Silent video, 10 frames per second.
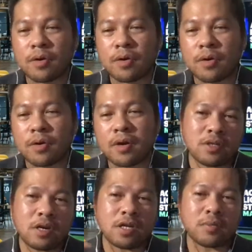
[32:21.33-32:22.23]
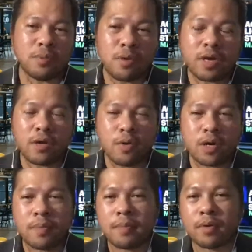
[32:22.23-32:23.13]
and as you start exploring who are
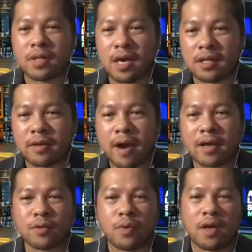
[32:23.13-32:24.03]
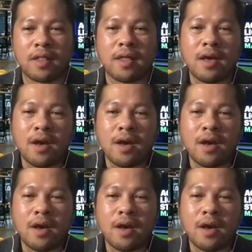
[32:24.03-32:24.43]
the people they interact with,